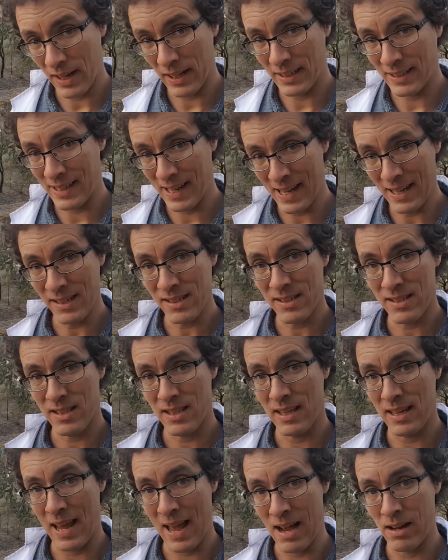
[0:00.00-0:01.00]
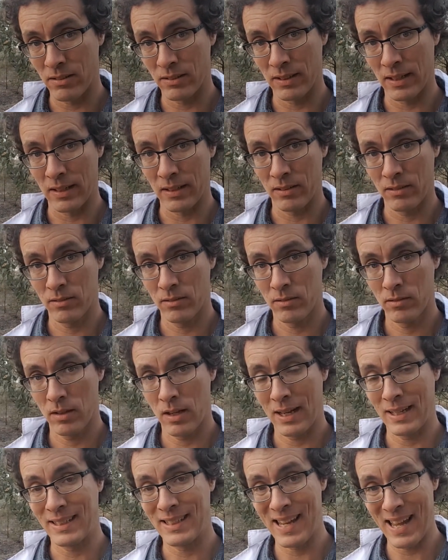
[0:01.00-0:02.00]
against the outlet,
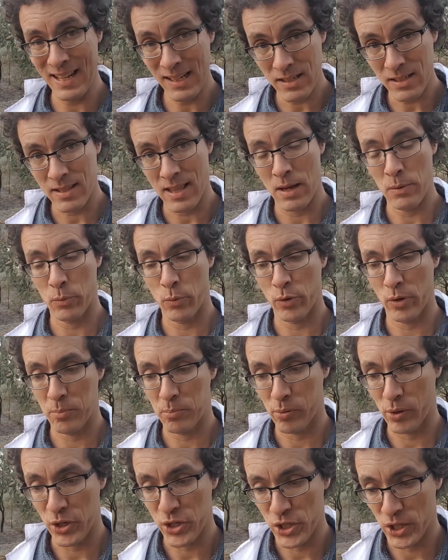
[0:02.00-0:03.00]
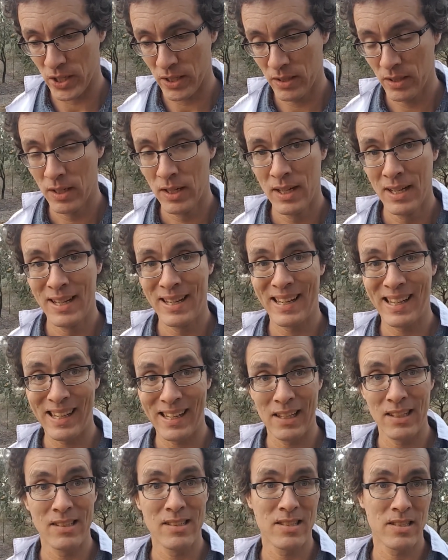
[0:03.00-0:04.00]
against that water pressure,
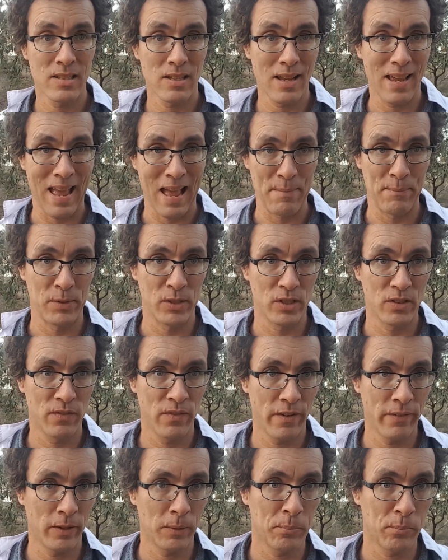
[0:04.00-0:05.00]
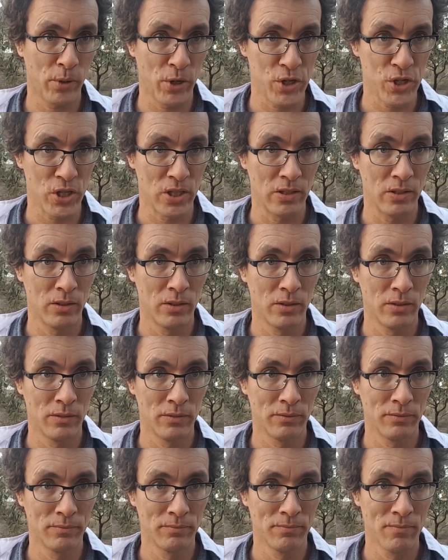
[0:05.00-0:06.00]
is atmospheric pressure.
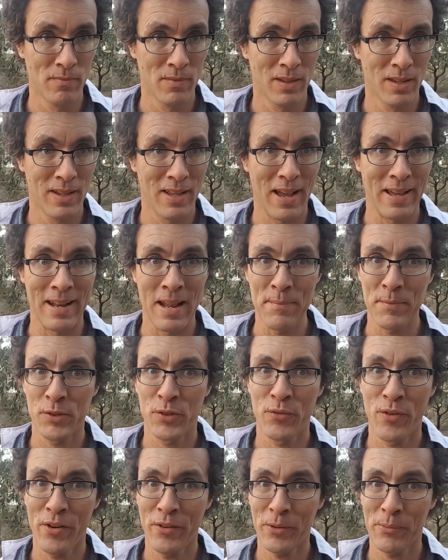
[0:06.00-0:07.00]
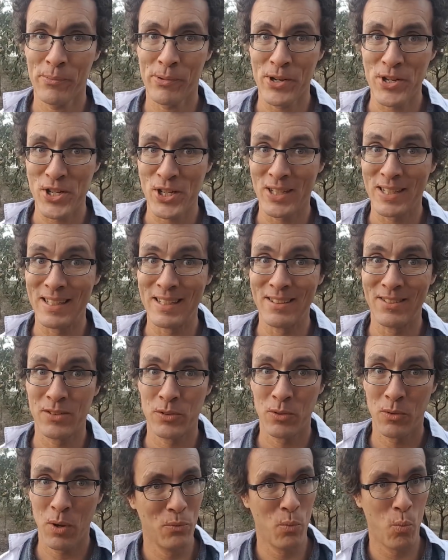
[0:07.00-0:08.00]
And atmospheric pressure
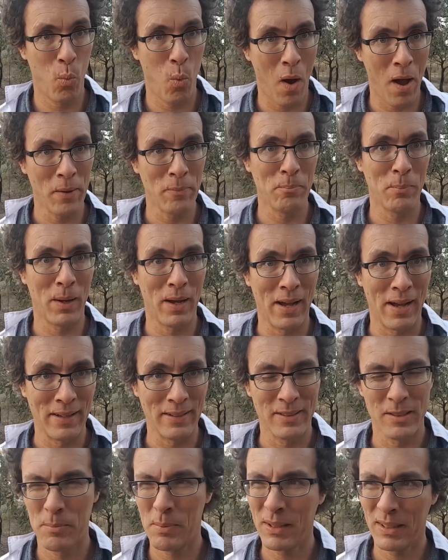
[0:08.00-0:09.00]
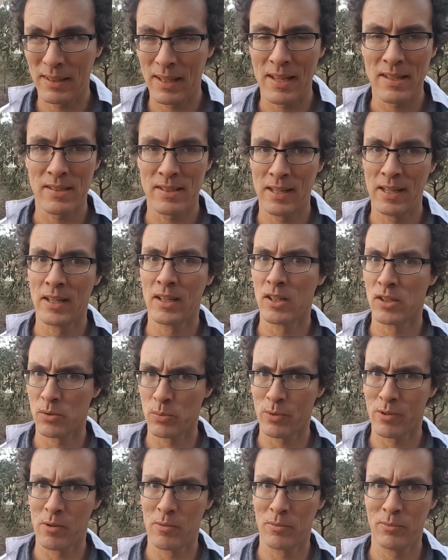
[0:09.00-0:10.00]
is 1 bar. It's a bit less here because
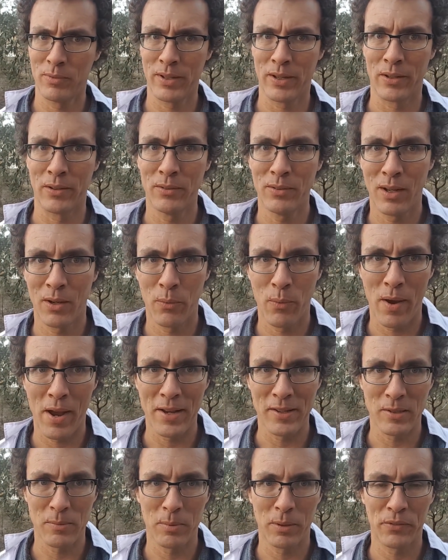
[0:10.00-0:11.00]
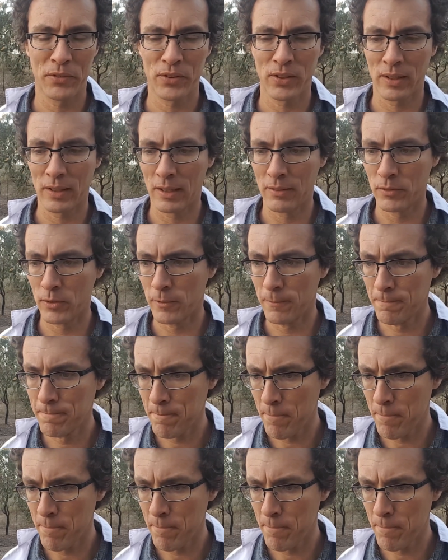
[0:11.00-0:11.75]
we're, a ways above sea level.